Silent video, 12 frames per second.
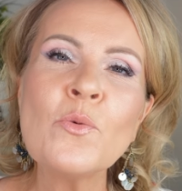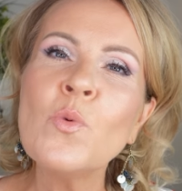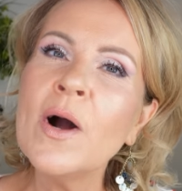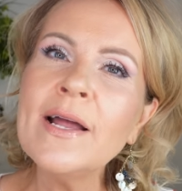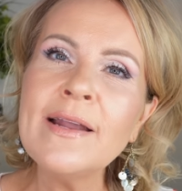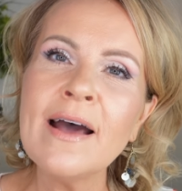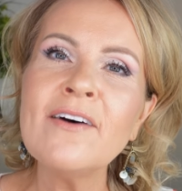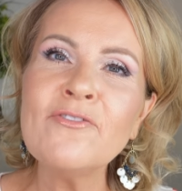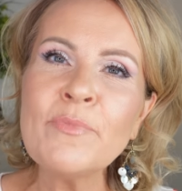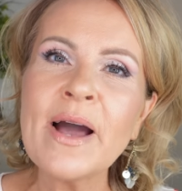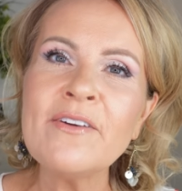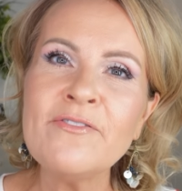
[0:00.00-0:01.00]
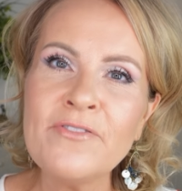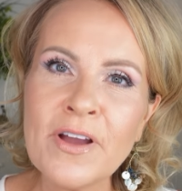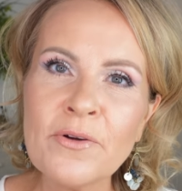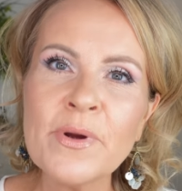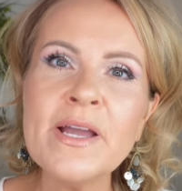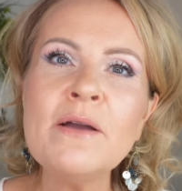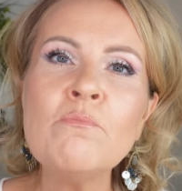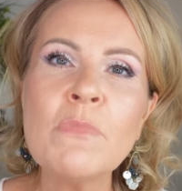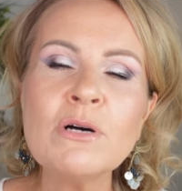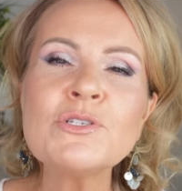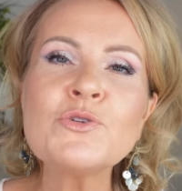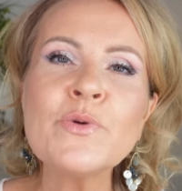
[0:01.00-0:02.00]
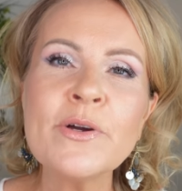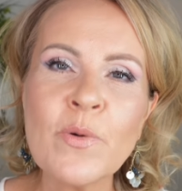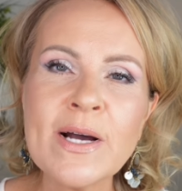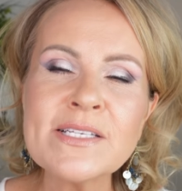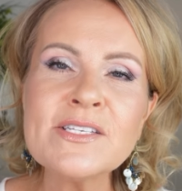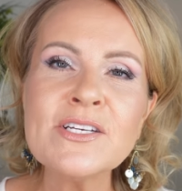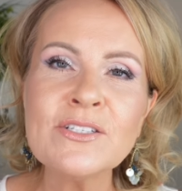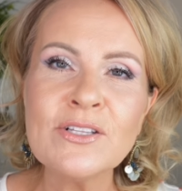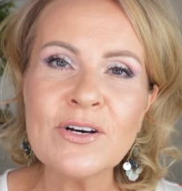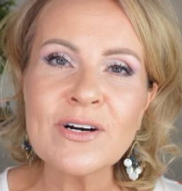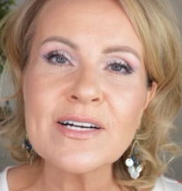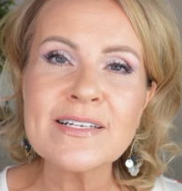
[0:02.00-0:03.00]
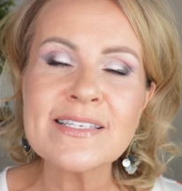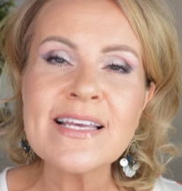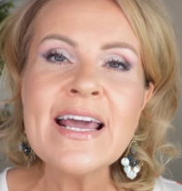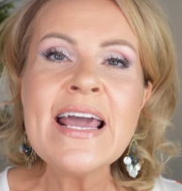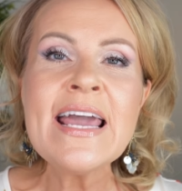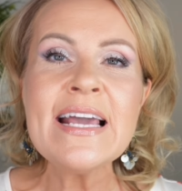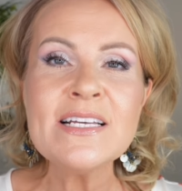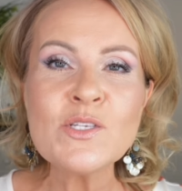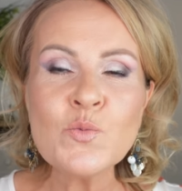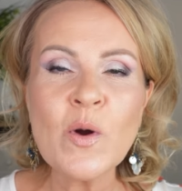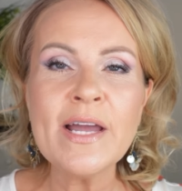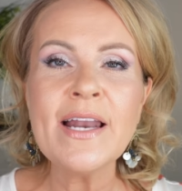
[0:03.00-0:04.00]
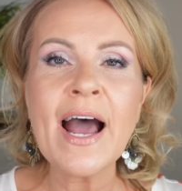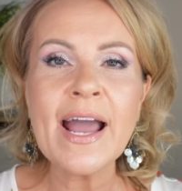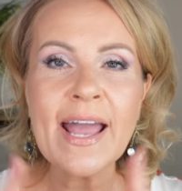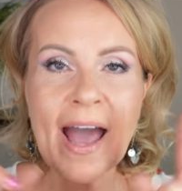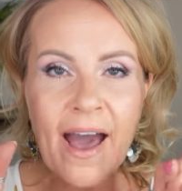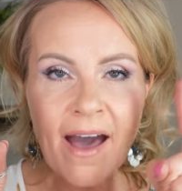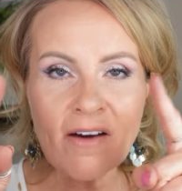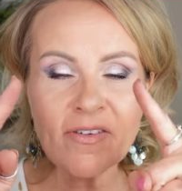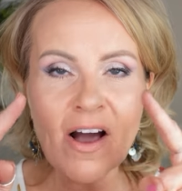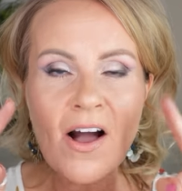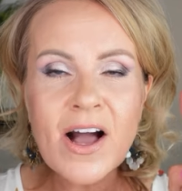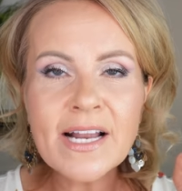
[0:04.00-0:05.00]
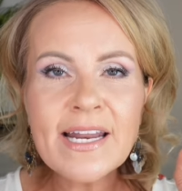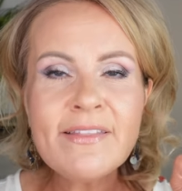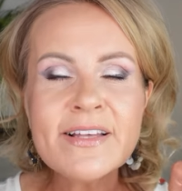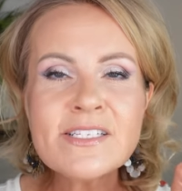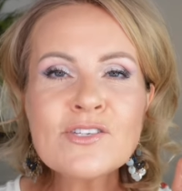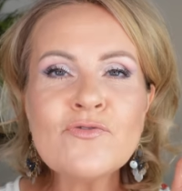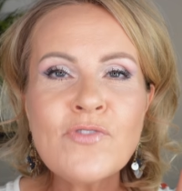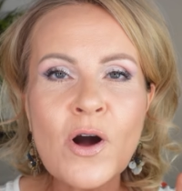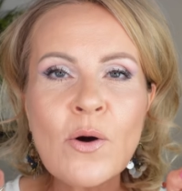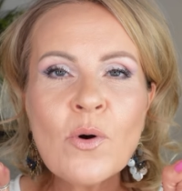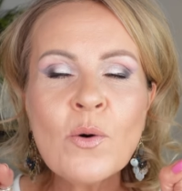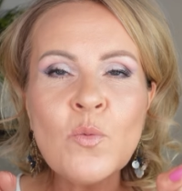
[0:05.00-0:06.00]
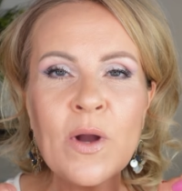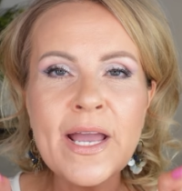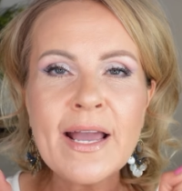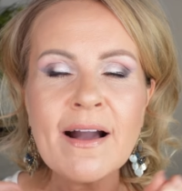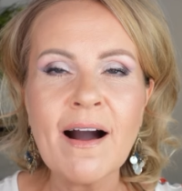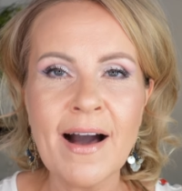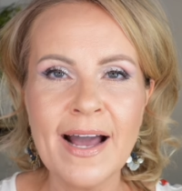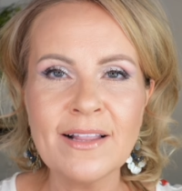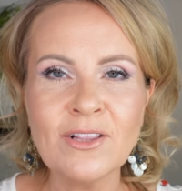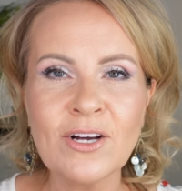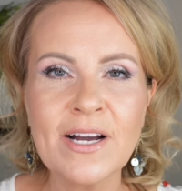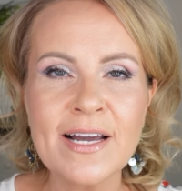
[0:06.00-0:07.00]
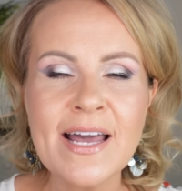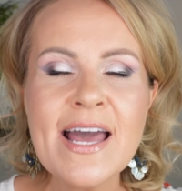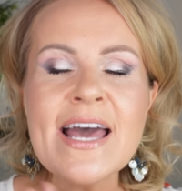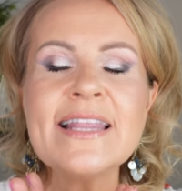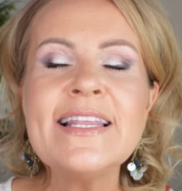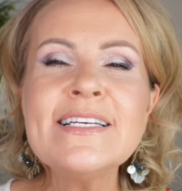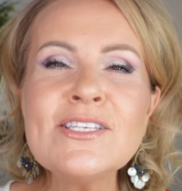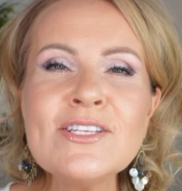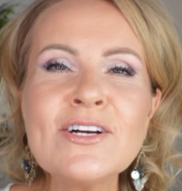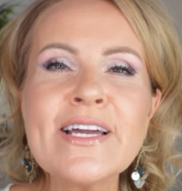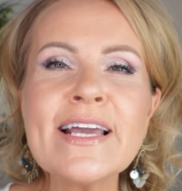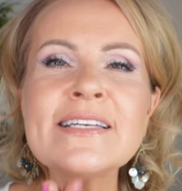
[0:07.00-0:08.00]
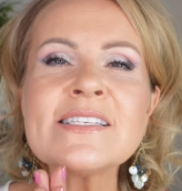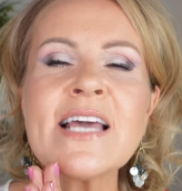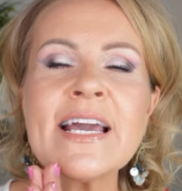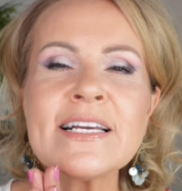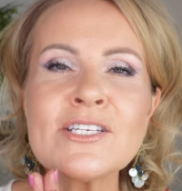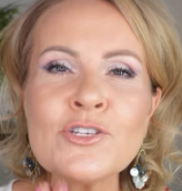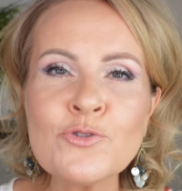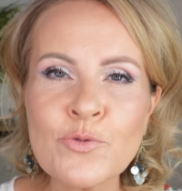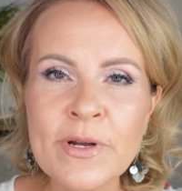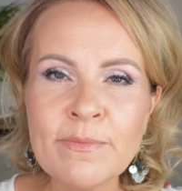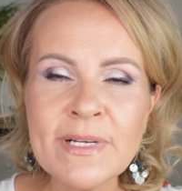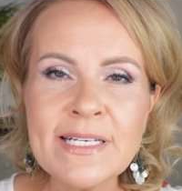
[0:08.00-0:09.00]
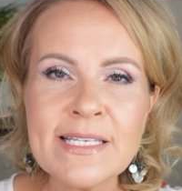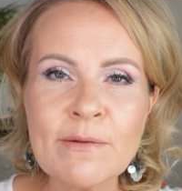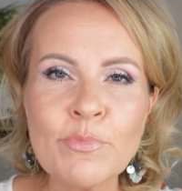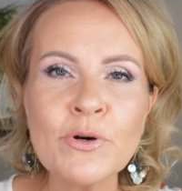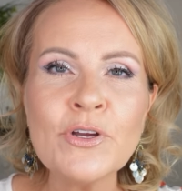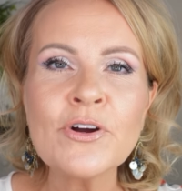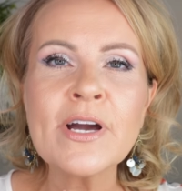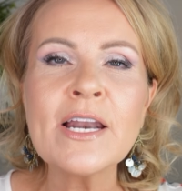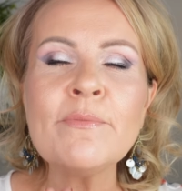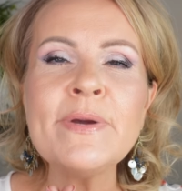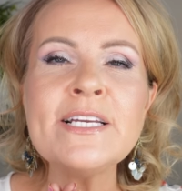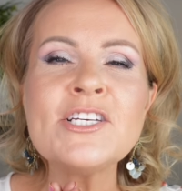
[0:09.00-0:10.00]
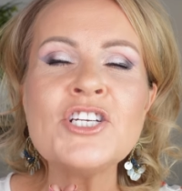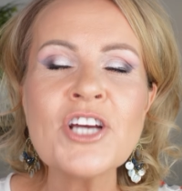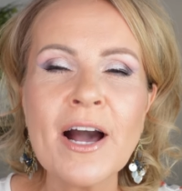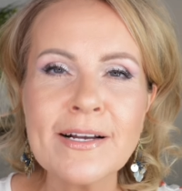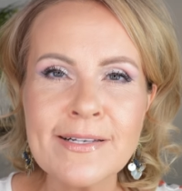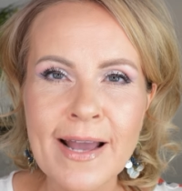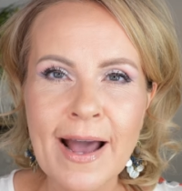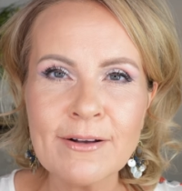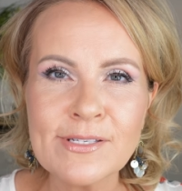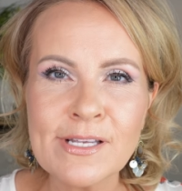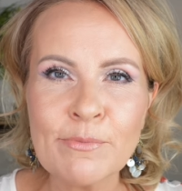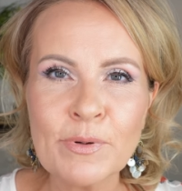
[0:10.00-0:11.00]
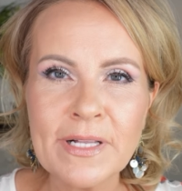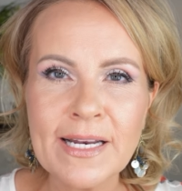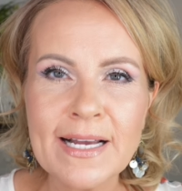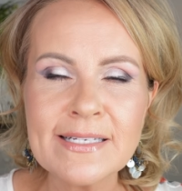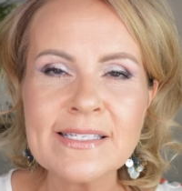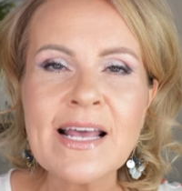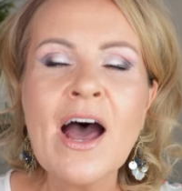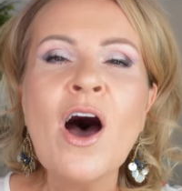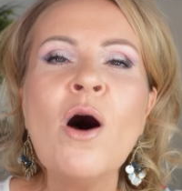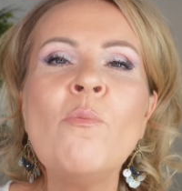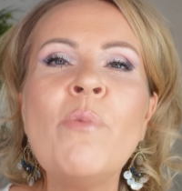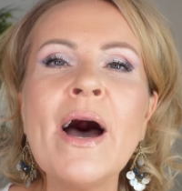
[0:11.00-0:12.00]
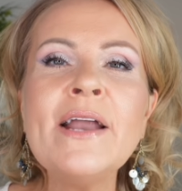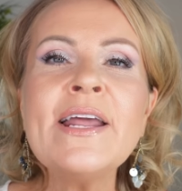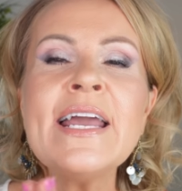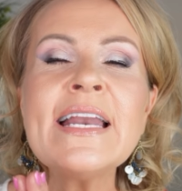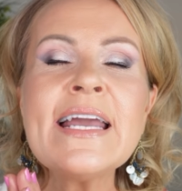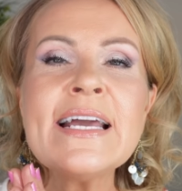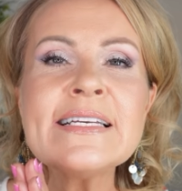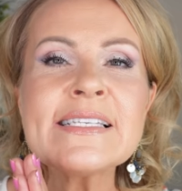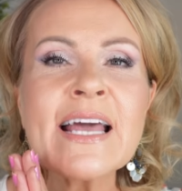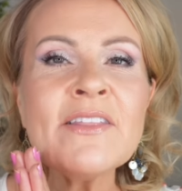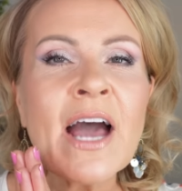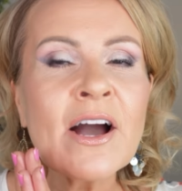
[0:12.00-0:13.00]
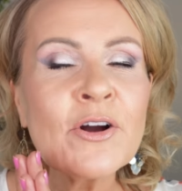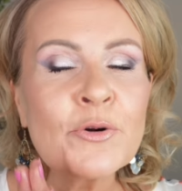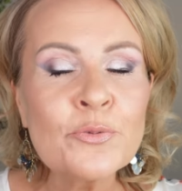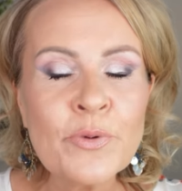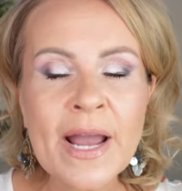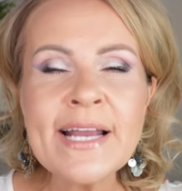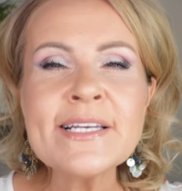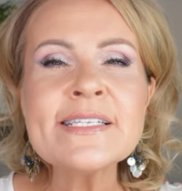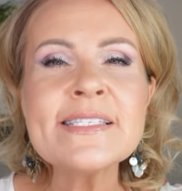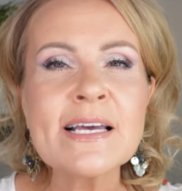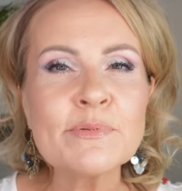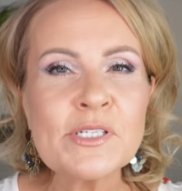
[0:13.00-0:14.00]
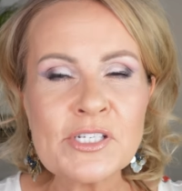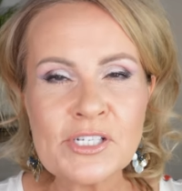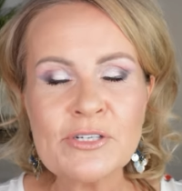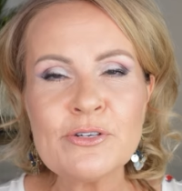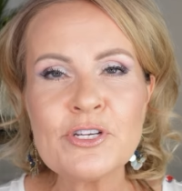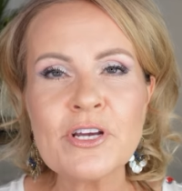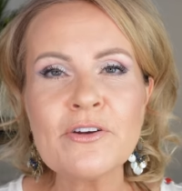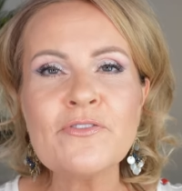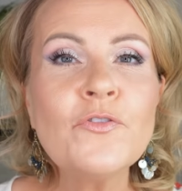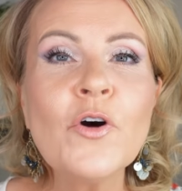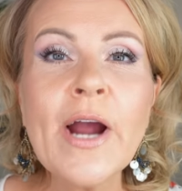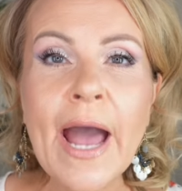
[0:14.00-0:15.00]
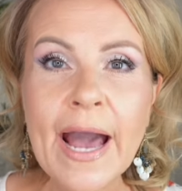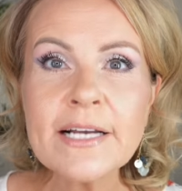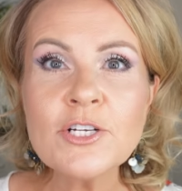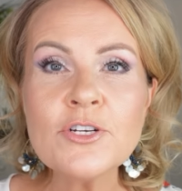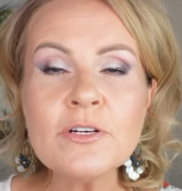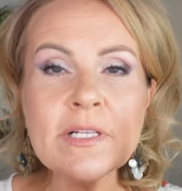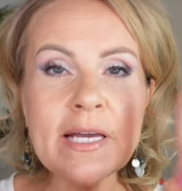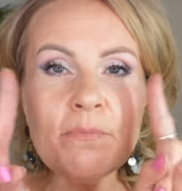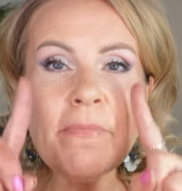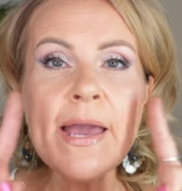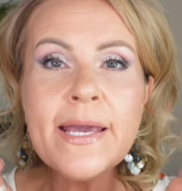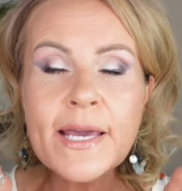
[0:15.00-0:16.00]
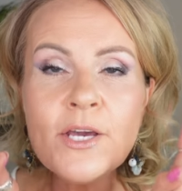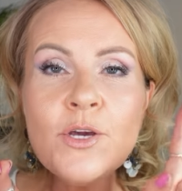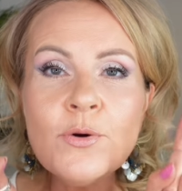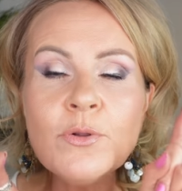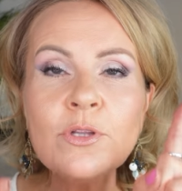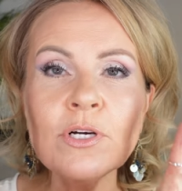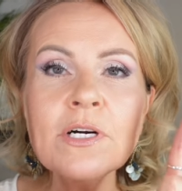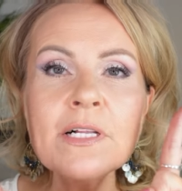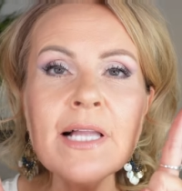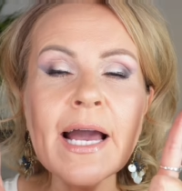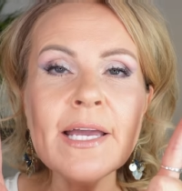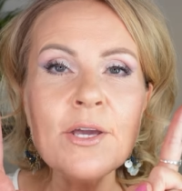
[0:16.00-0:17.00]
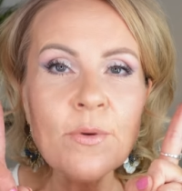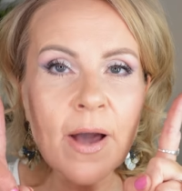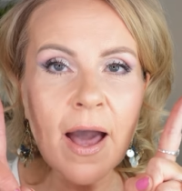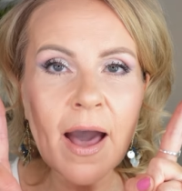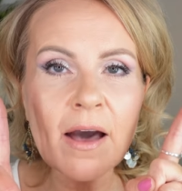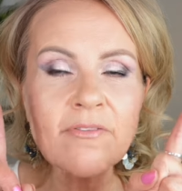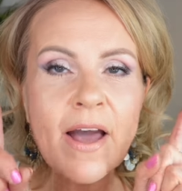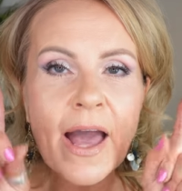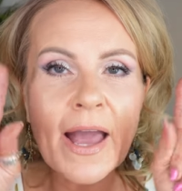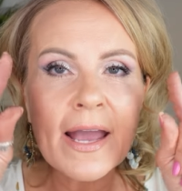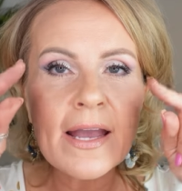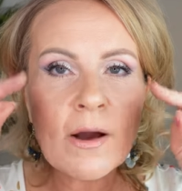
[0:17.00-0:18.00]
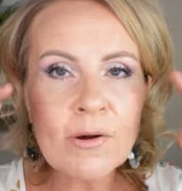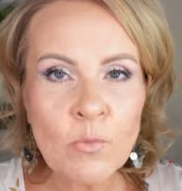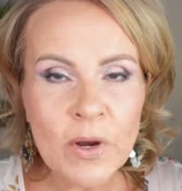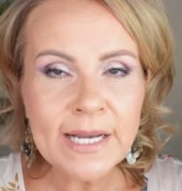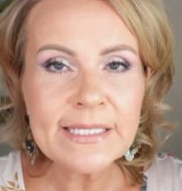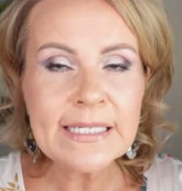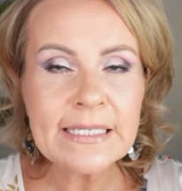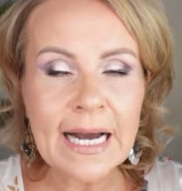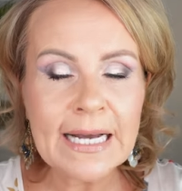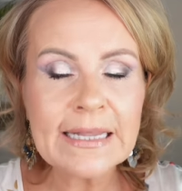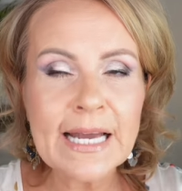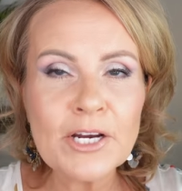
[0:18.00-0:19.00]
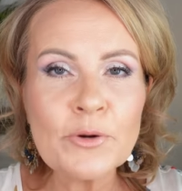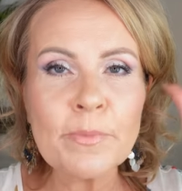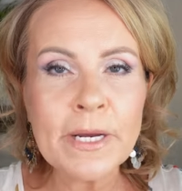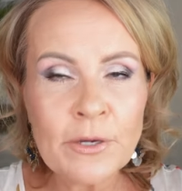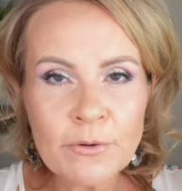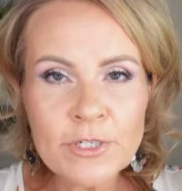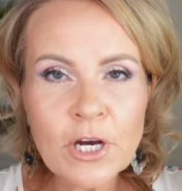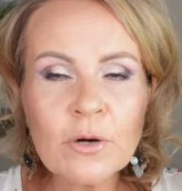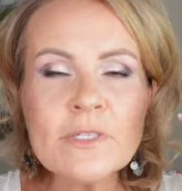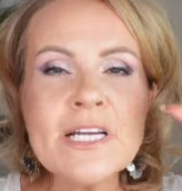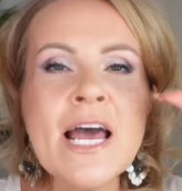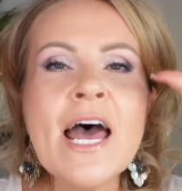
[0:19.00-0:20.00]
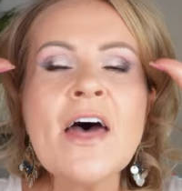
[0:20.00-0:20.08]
one of my very most requested looks is when I have on this faux wing eye look. This look is extremely simple. You're going to be shocked at how simple it is, but it is a great substitution for actually making you look like you have a winged eyeliner, but you don't.